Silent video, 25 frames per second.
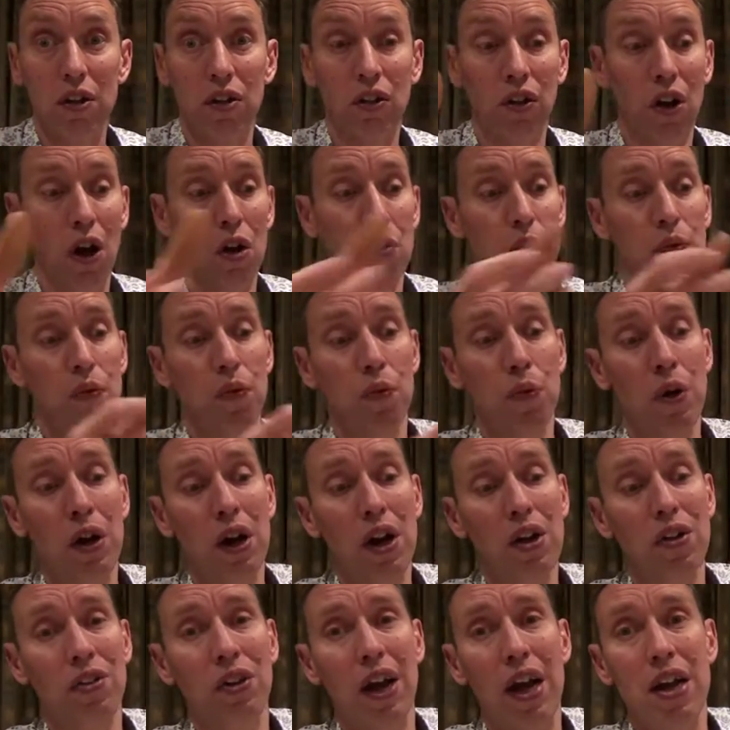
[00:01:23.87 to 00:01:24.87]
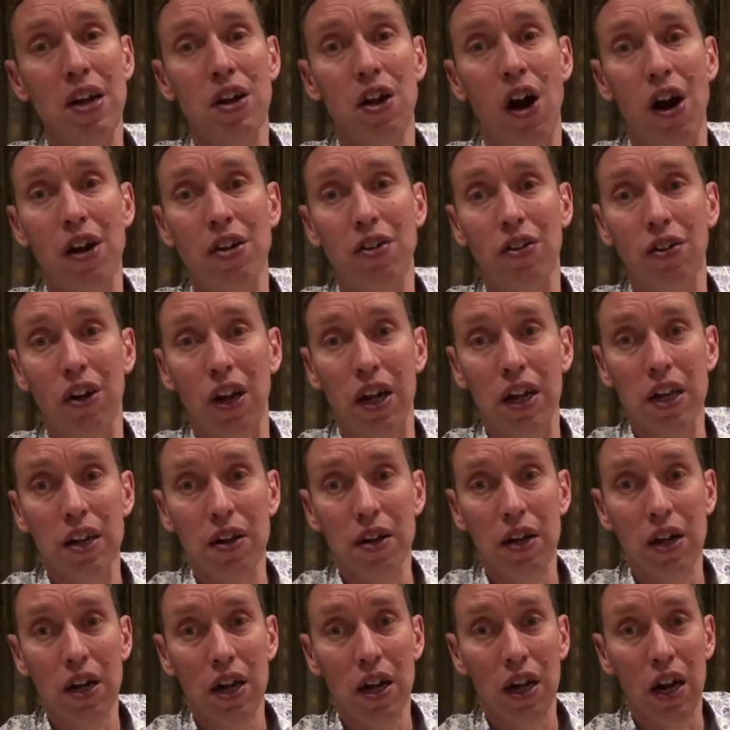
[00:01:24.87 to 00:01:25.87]
So when I say nicely,
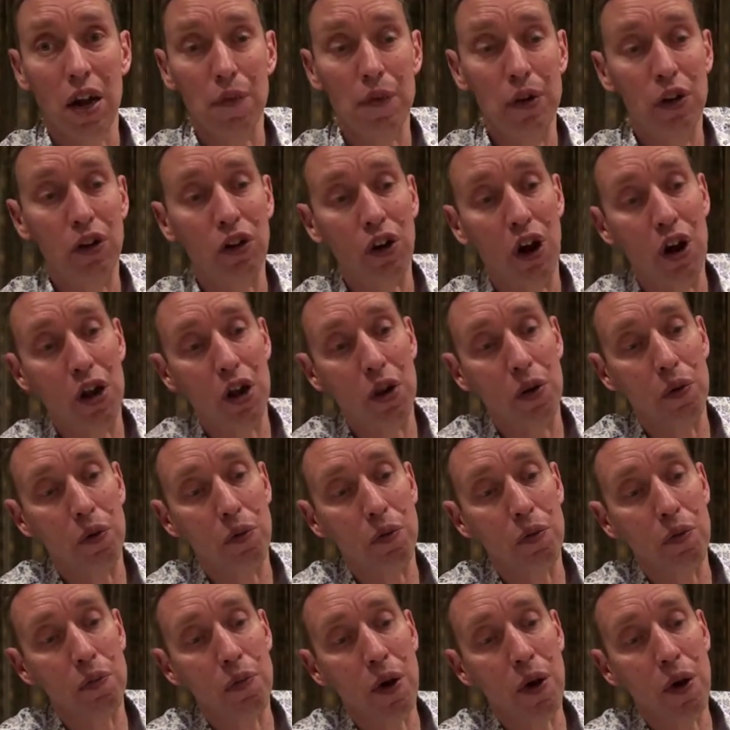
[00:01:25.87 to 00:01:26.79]
let me show you.